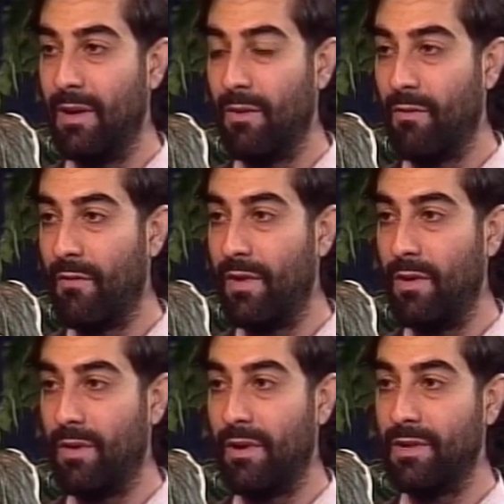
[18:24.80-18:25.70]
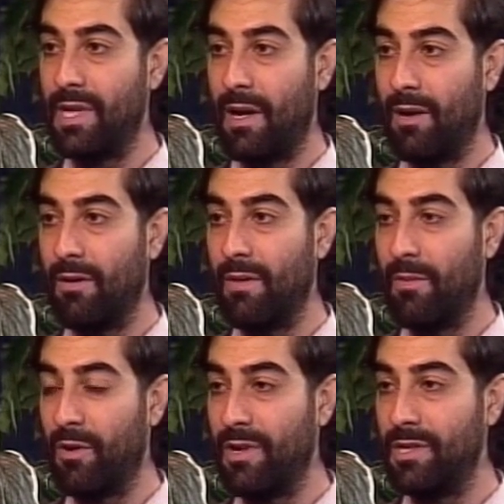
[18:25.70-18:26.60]
review their entire
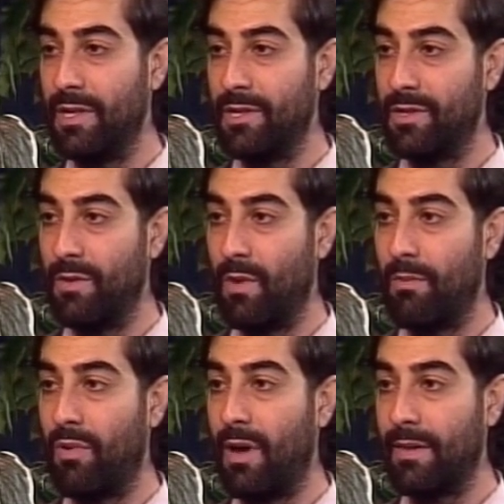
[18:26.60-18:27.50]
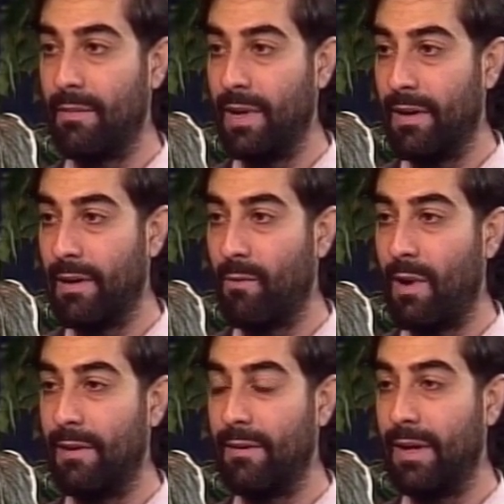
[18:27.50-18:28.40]
immigration history, what brought them here,
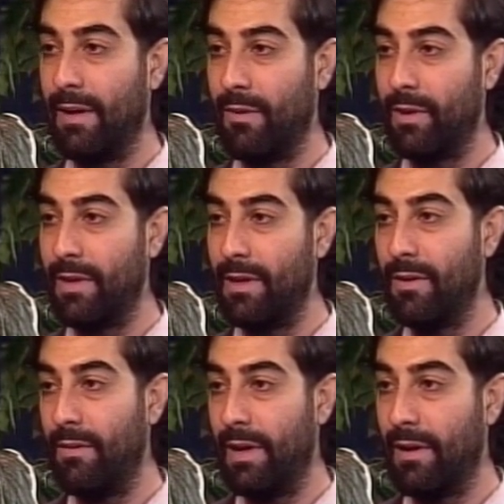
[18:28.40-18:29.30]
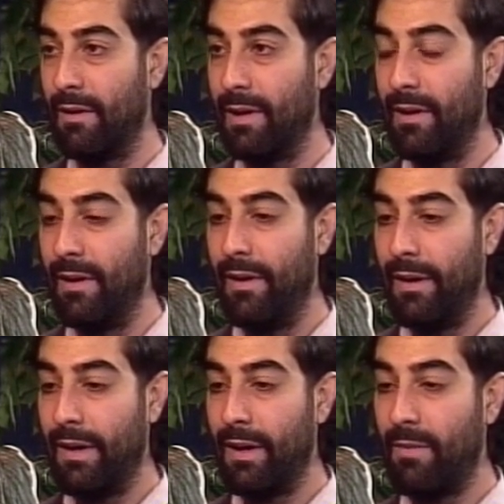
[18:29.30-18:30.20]
why they're here, what they do here. And
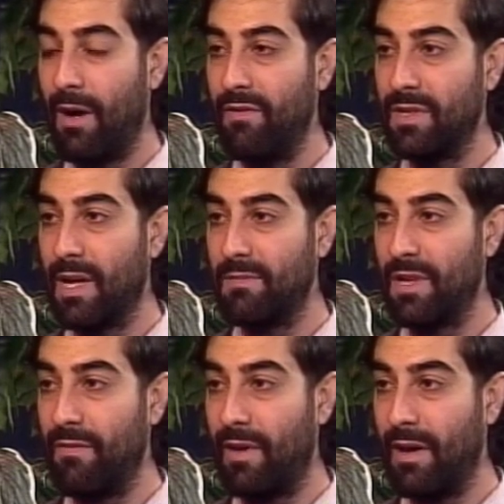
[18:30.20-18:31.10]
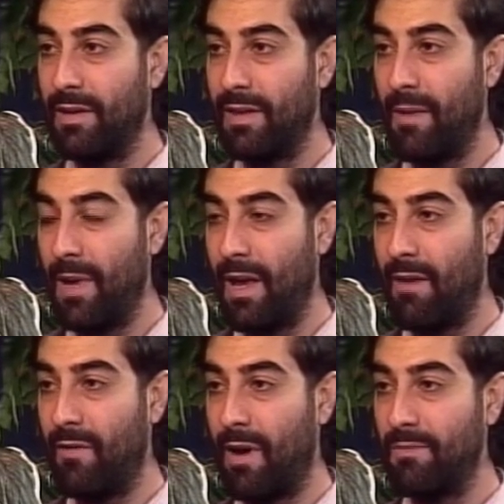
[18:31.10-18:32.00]
oftentimes I find that they may
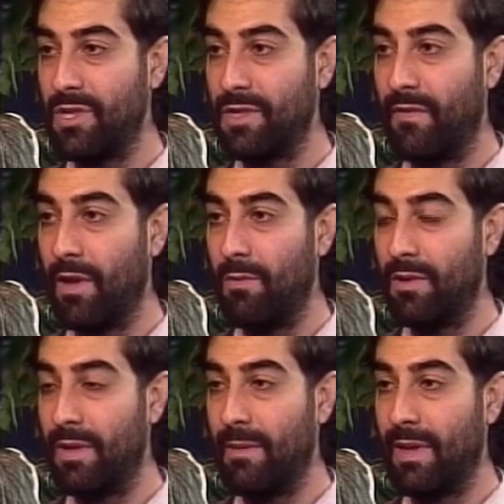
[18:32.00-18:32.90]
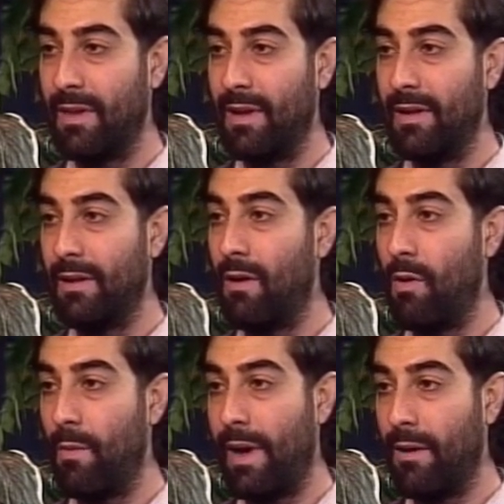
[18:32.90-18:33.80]
have options available to them that they didn't know
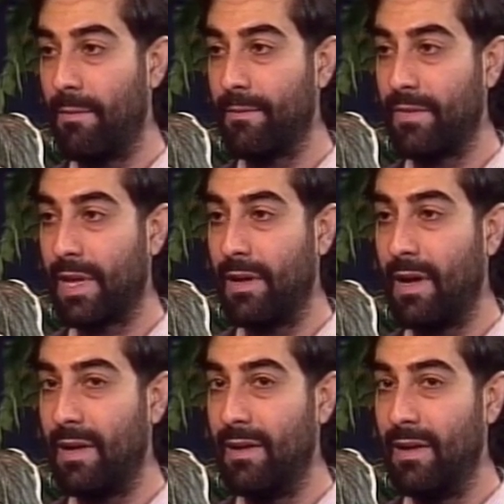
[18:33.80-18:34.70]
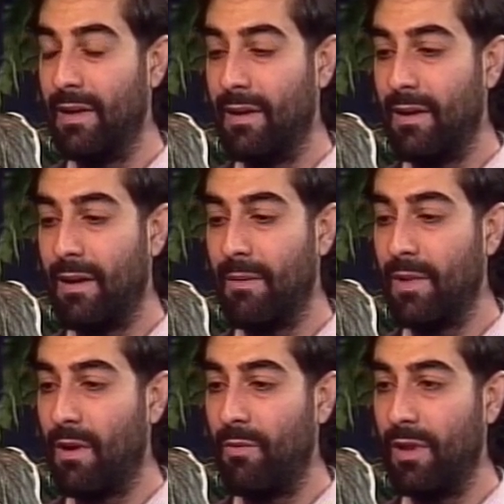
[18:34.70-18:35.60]
about. And I
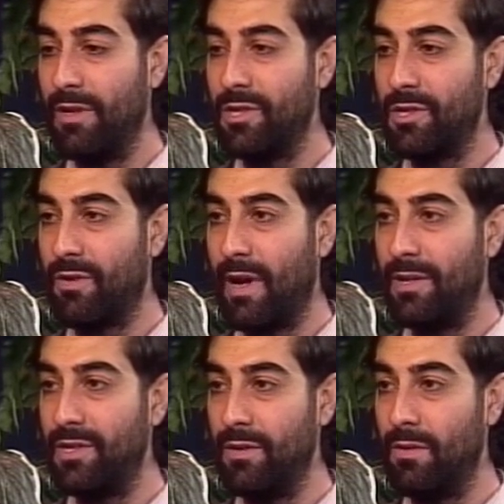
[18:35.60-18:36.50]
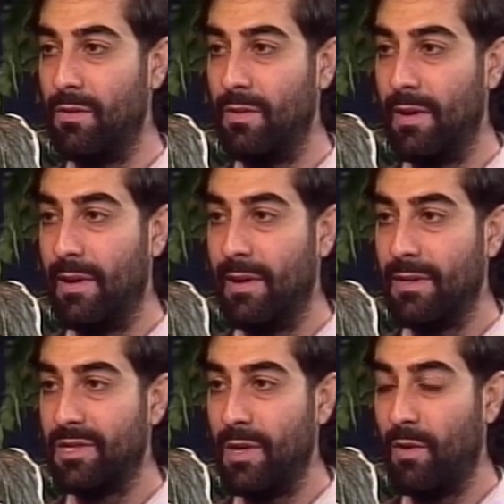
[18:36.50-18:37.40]
really just try to
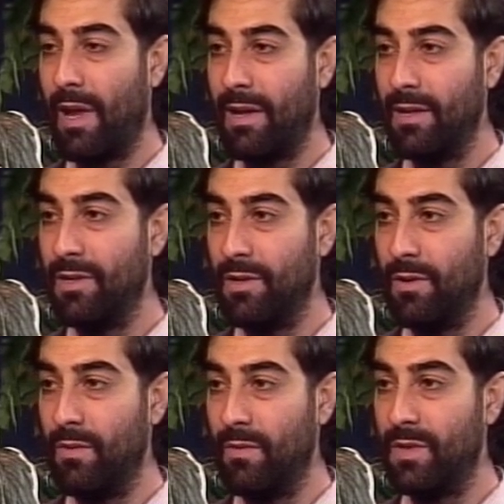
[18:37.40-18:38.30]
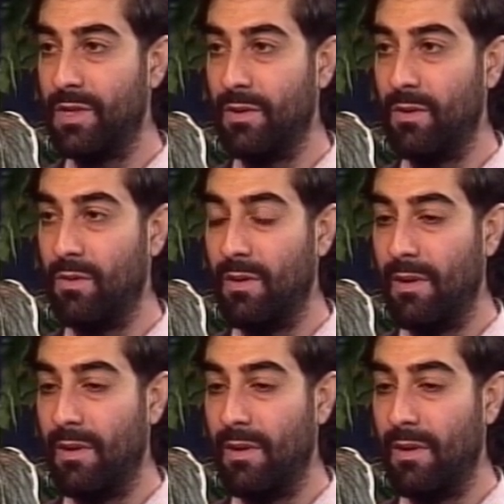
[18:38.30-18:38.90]
see what I can do to